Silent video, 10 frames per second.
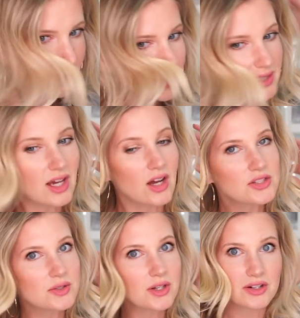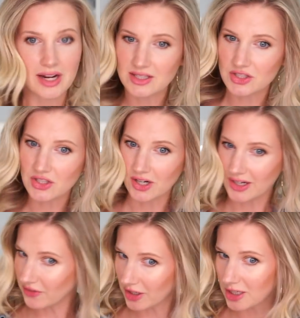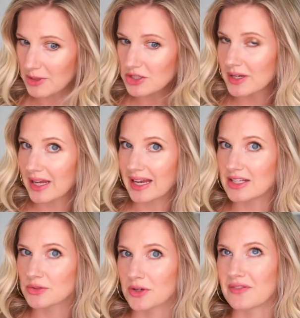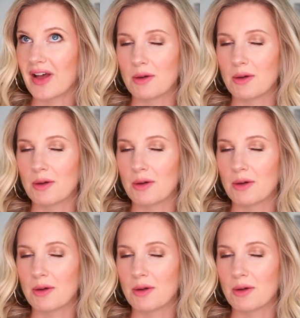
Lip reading: This is also a great start if you're gonna be doing any sort of